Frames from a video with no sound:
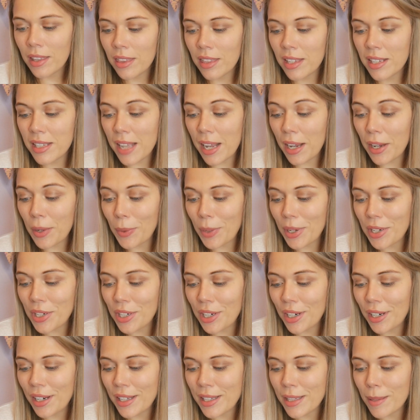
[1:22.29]
The second
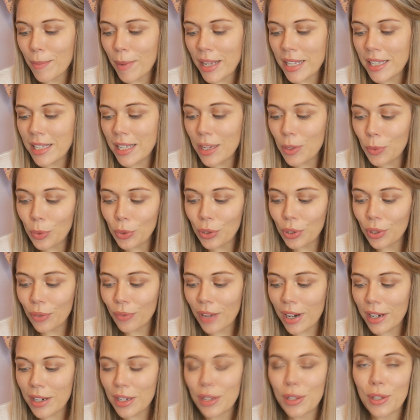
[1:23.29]
question is the best sequel you've
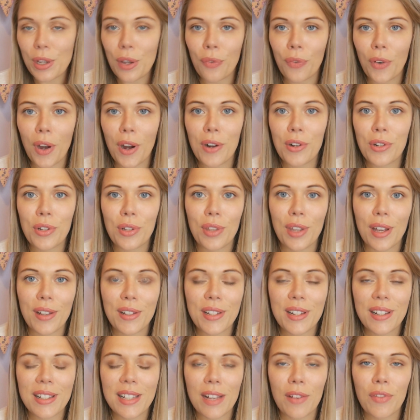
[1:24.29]
read so far in
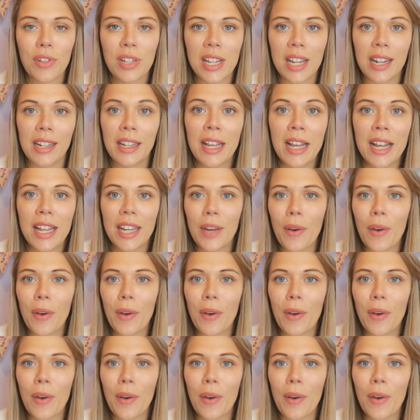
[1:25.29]
2017.